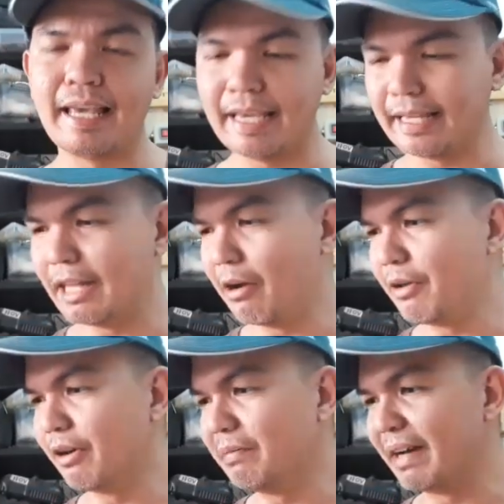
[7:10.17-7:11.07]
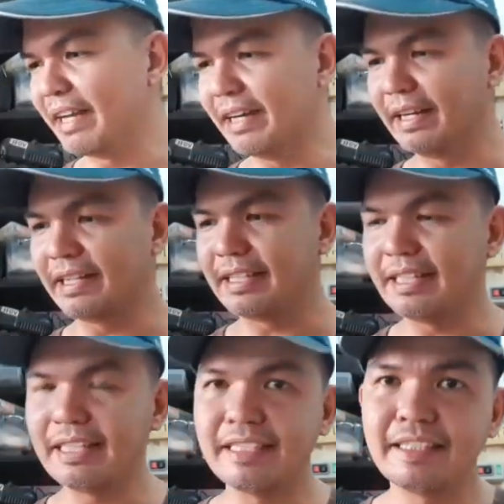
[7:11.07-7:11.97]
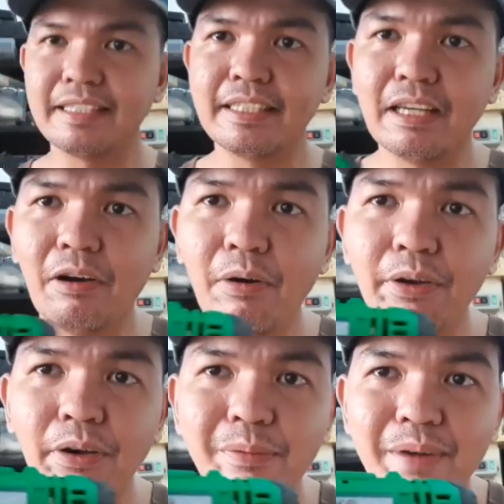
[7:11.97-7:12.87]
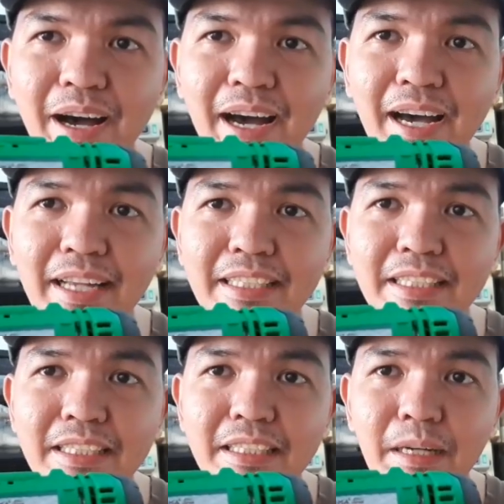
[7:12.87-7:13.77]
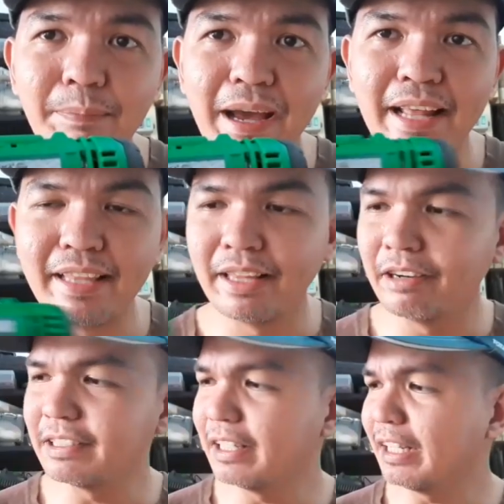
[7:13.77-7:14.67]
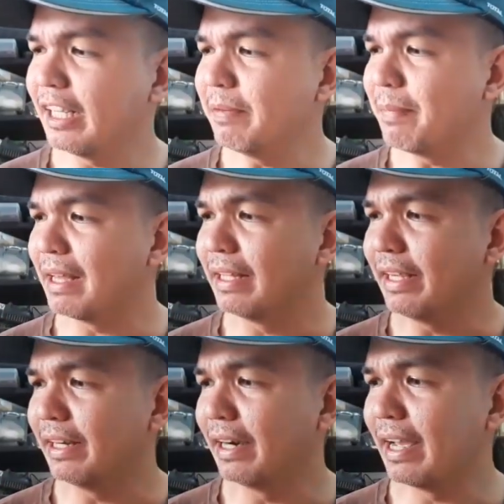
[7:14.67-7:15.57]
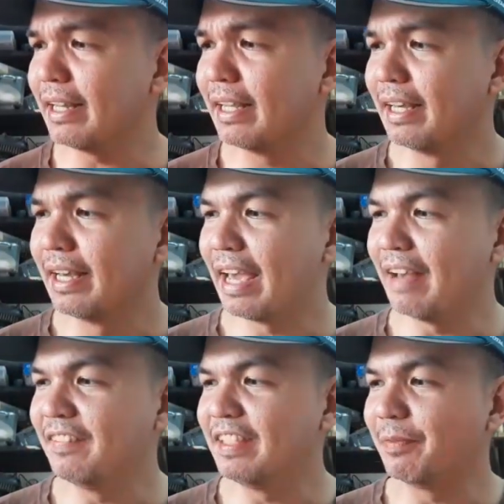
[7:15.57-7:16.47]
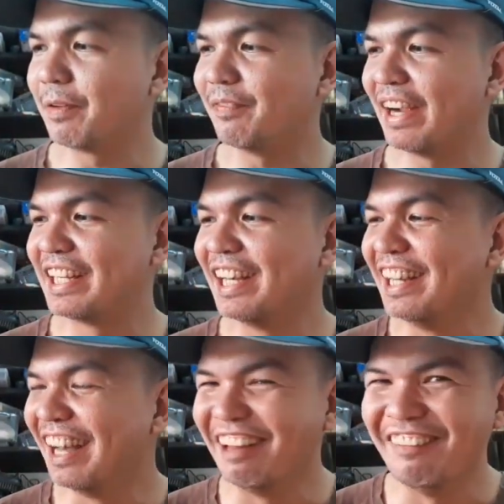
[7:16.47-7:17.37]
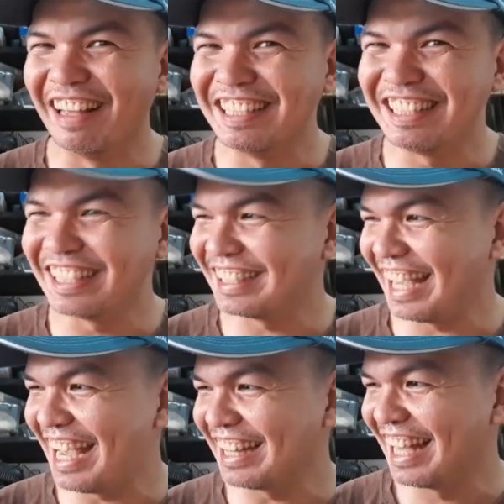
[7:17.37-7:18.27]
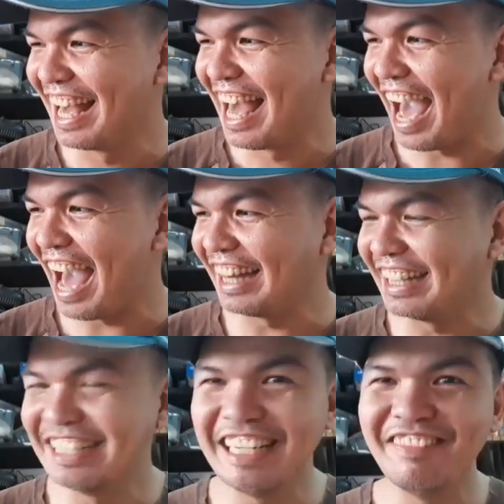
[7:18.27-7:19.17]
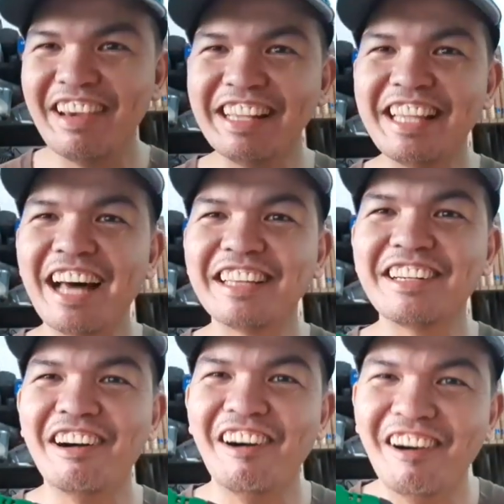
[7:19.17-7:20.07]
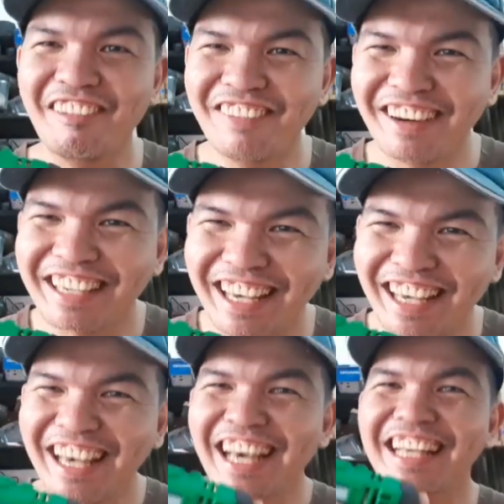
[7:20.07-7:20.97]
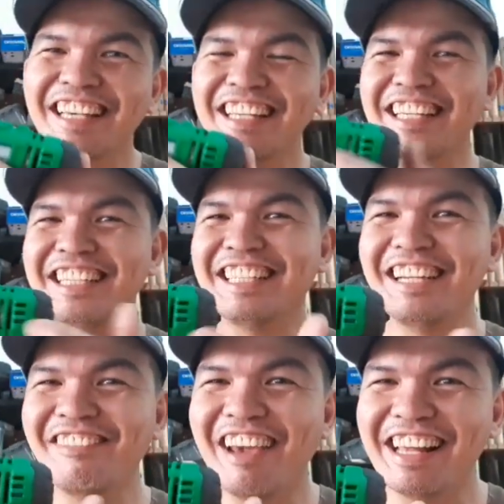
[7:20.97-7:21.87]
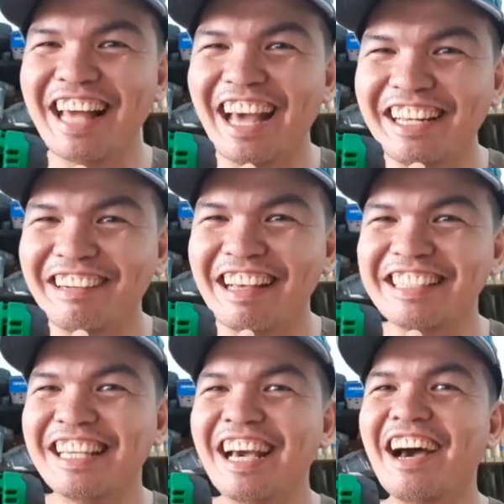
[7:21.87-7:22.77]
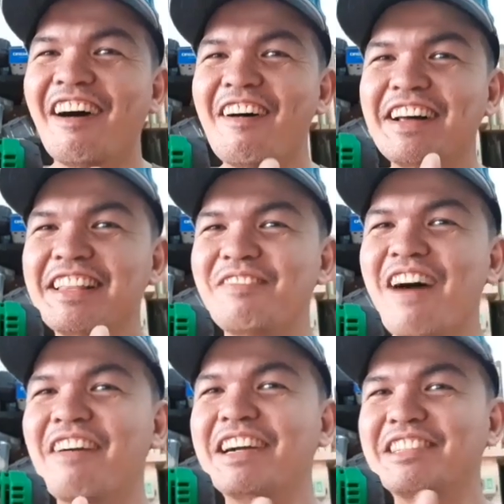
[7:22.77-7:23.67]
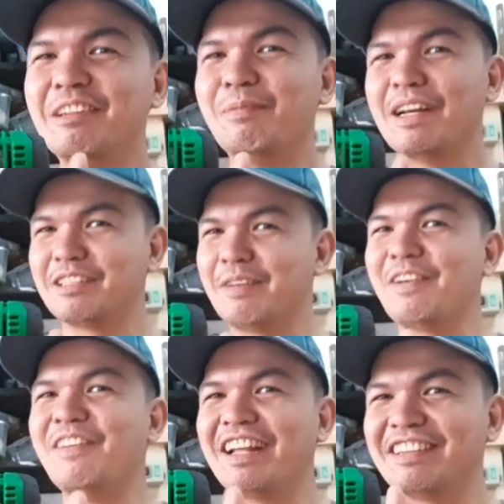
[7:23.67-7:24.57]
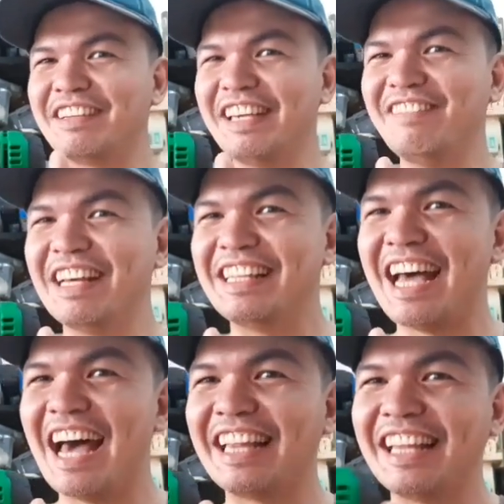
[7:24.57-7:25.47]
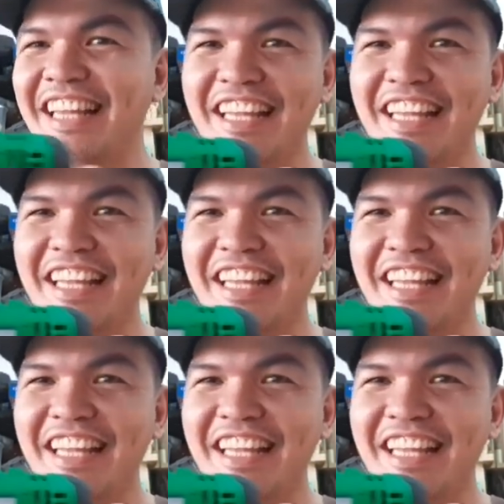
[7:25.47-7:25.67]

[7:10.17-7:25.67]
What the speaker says: in the Hoyoma here, it's Hoyoma Japan, and then there's an email here, and mzprofessional168@gmail.com. Okay. So it's a Gmail address on the power tool brush. So if you want to email that,